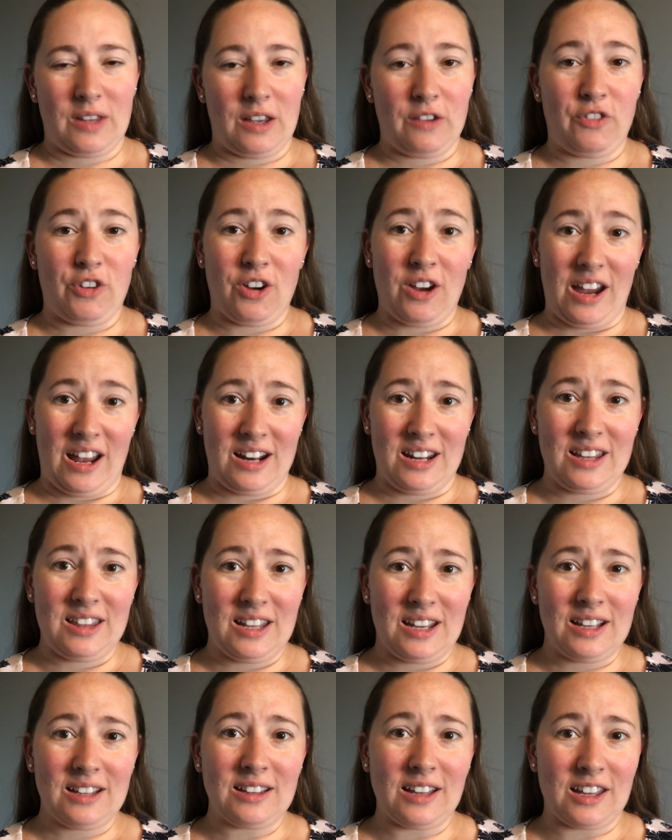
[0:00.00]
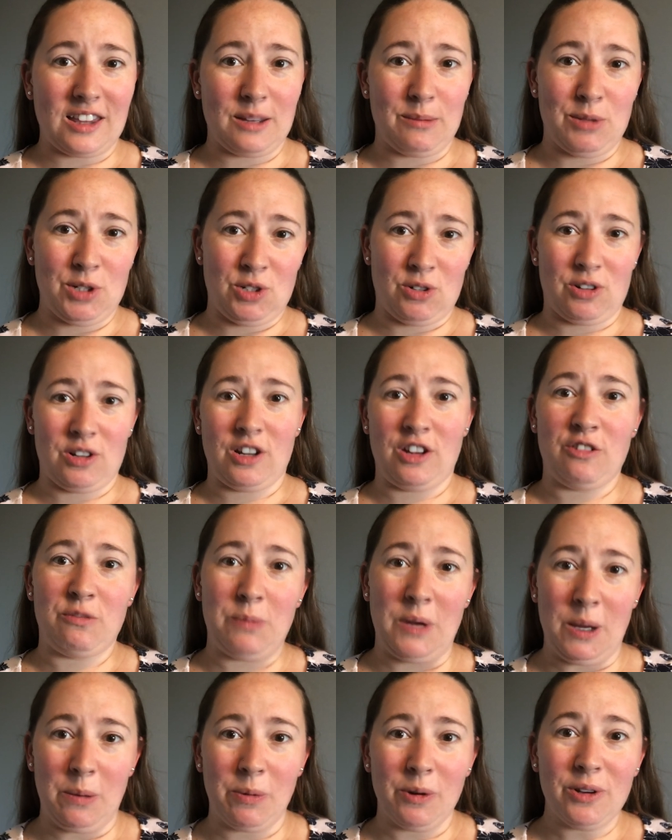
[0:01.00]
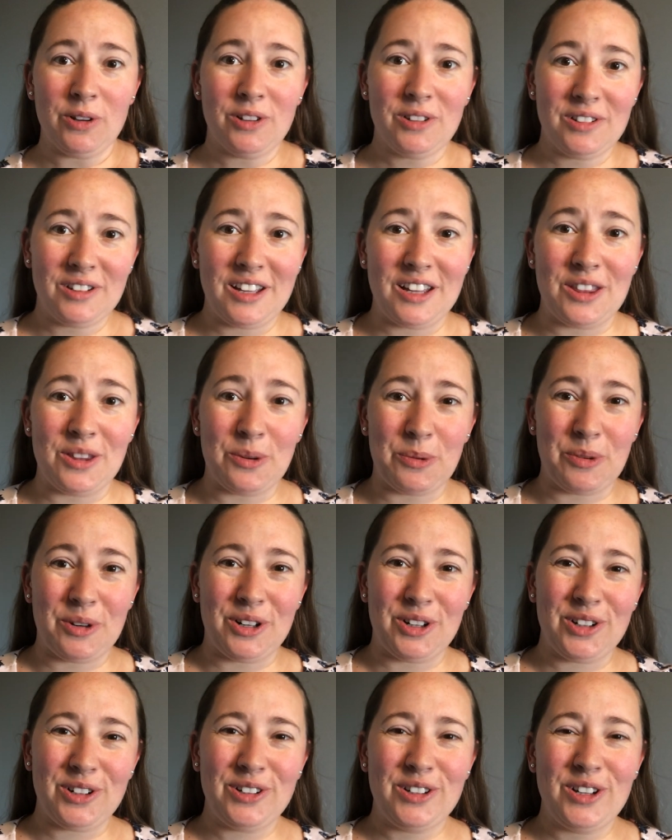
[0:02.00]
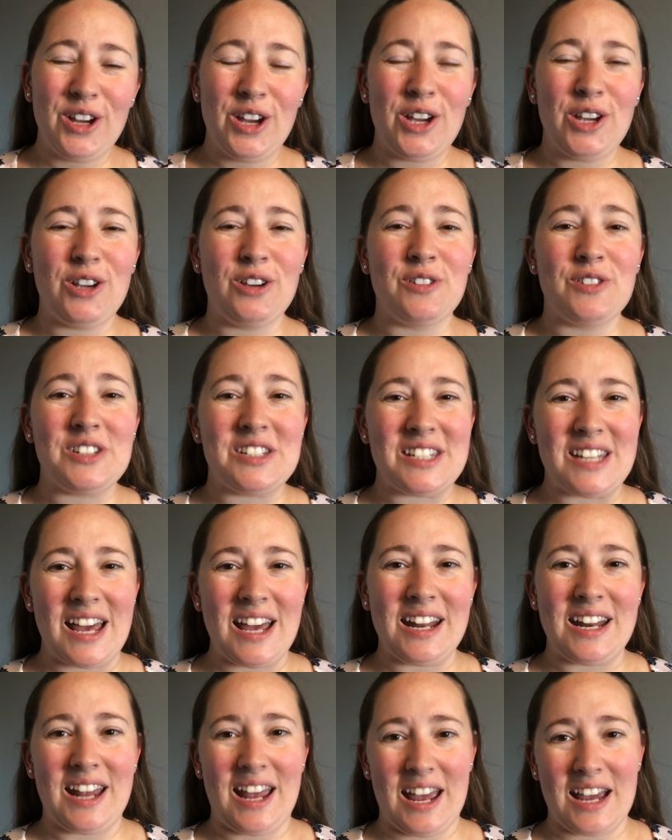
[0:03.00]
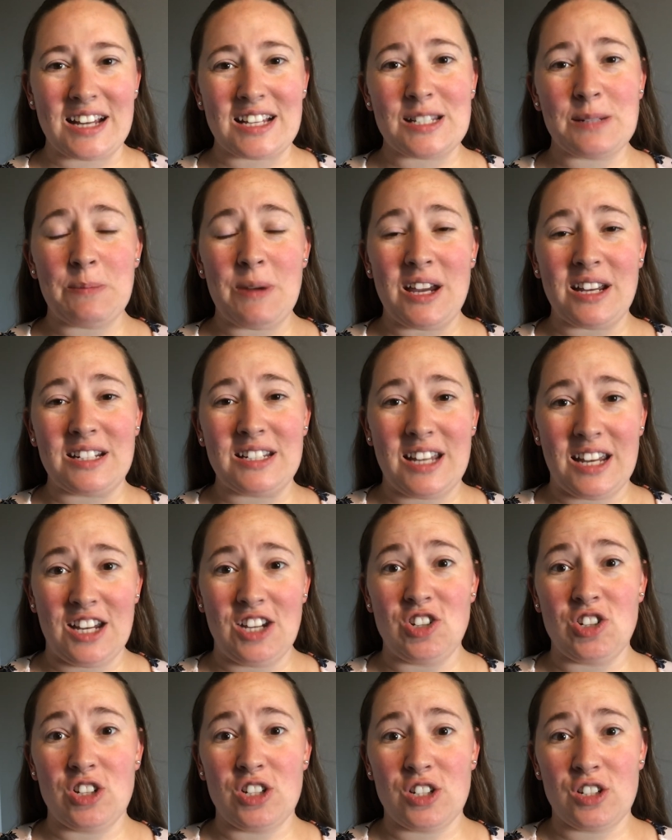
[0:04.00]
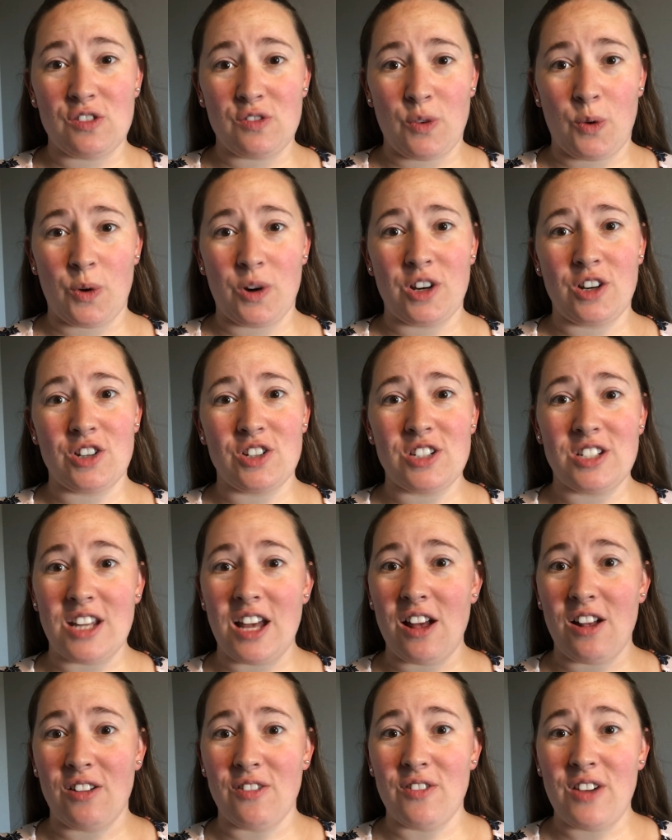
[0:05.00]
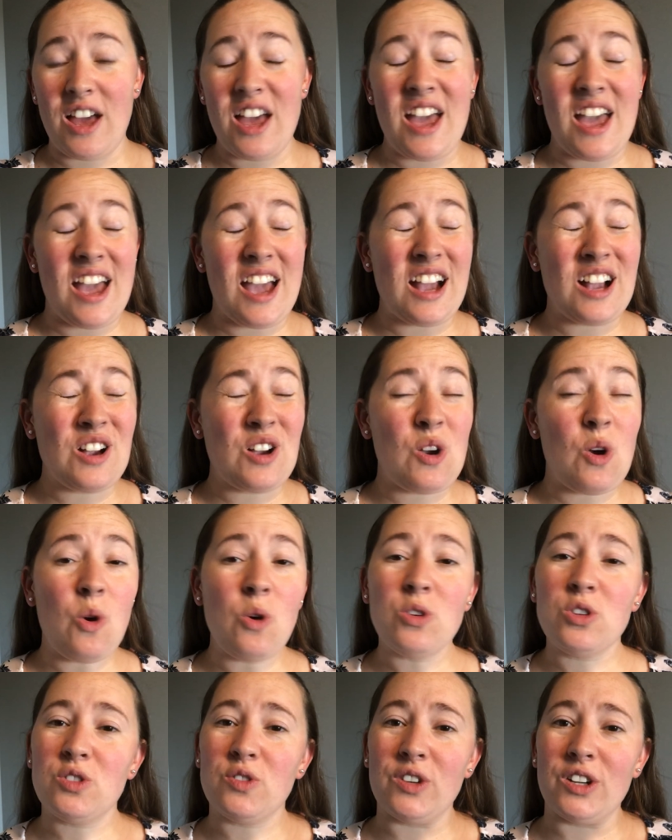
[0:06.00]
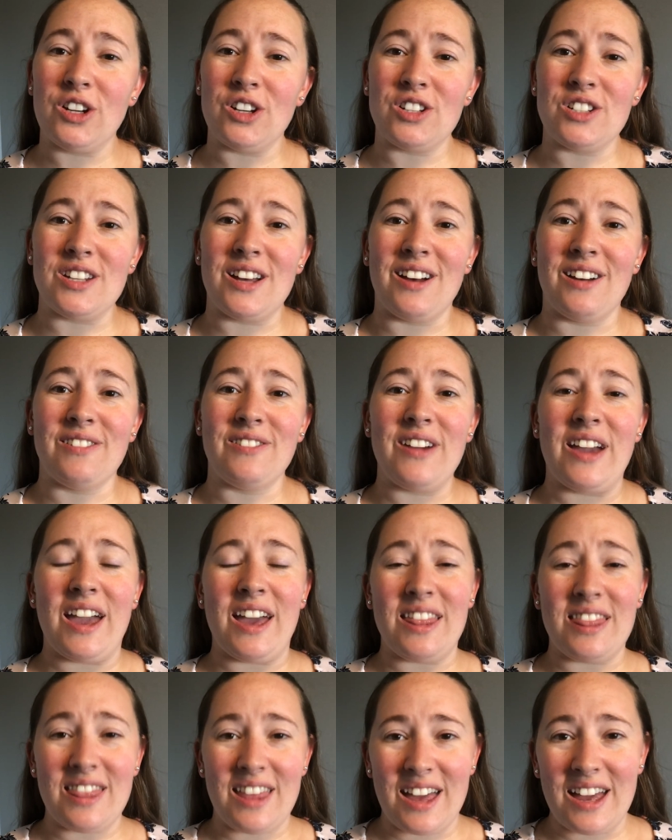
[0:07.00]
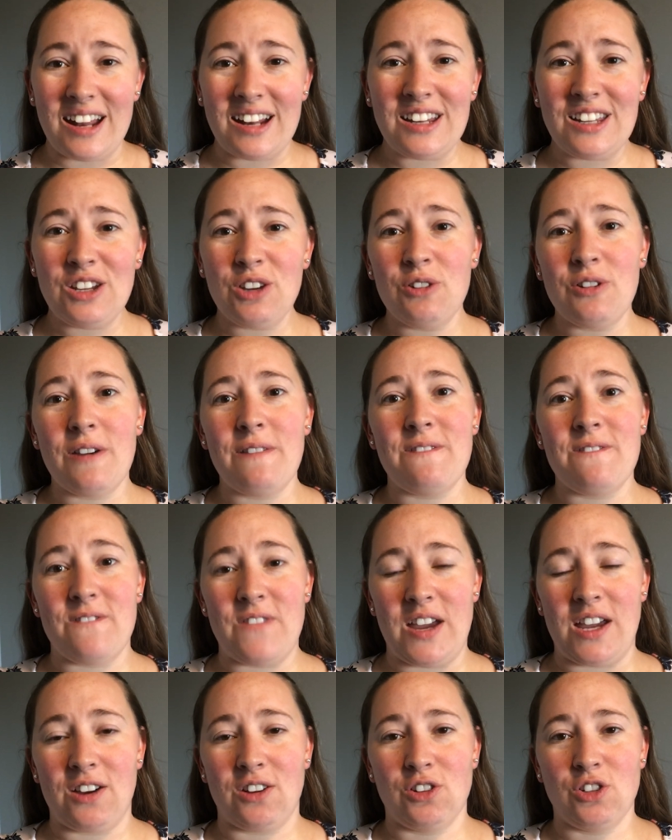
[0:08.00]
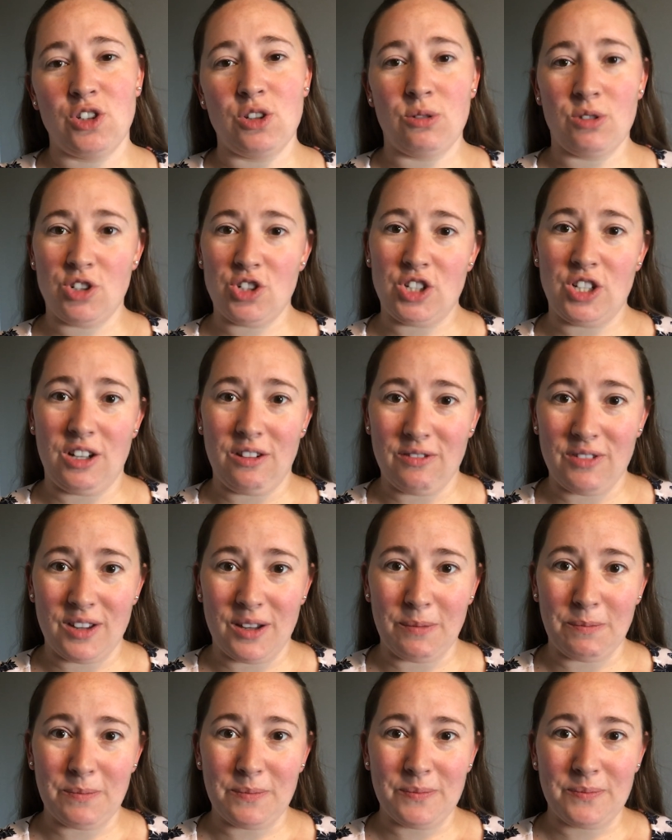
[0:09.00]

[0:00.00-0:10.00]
If you're anything like the majority of people in the world, you have set expectations for yourself and goals for yourself, and then you have failed to achieve them.